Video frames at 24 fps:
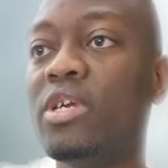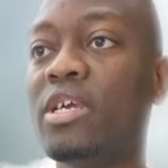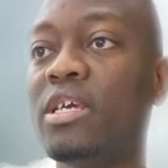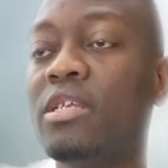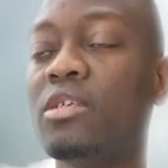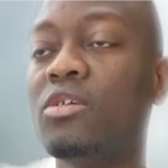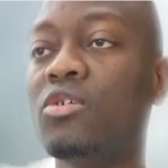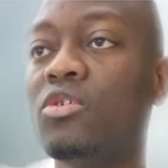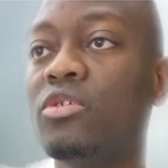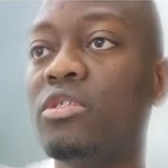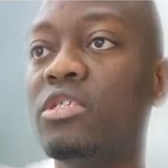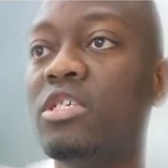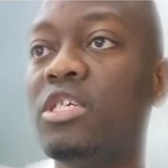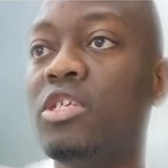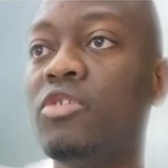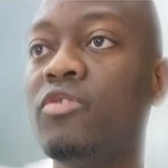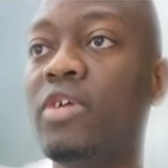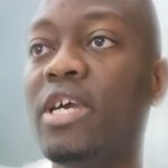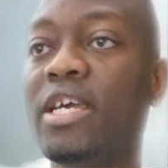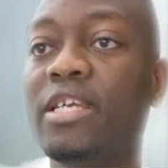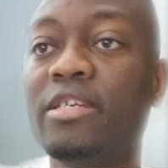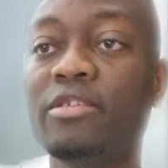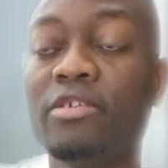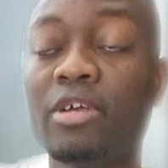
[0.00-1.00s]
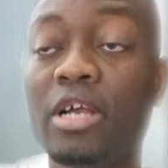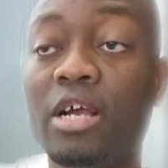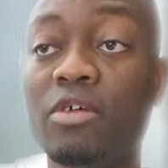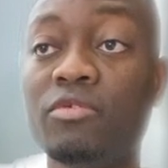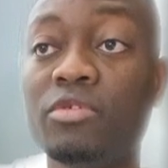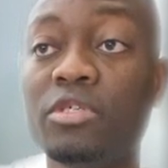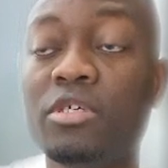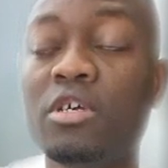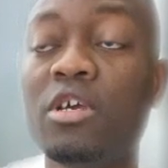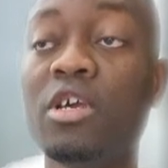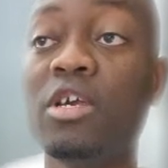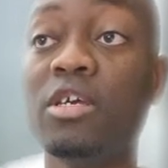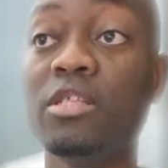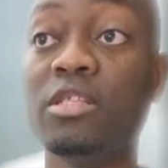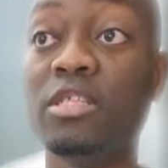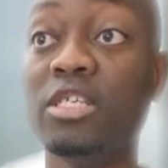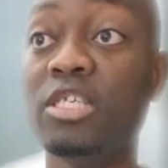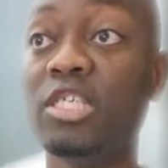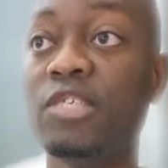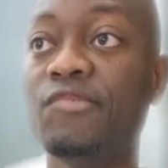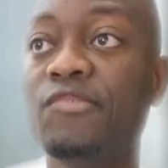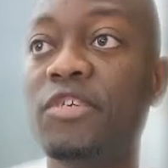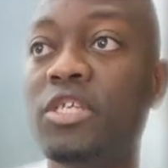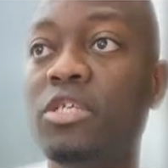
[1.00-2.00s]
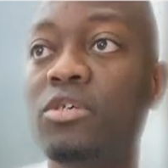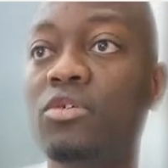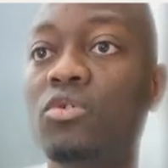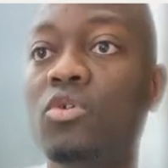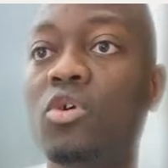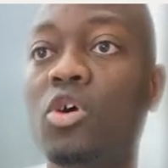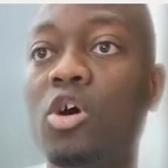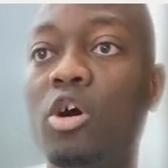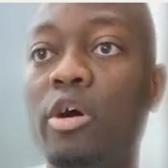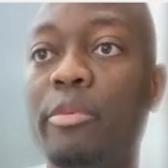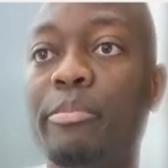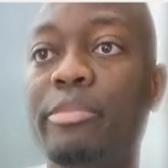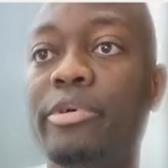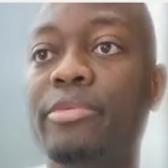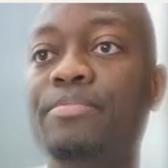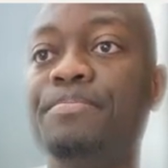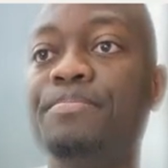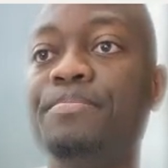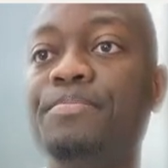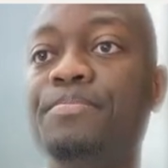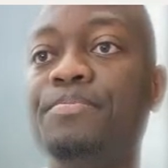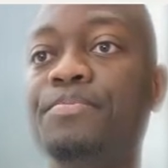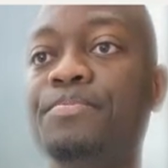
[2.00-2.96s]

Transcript: we can continue and round this video up.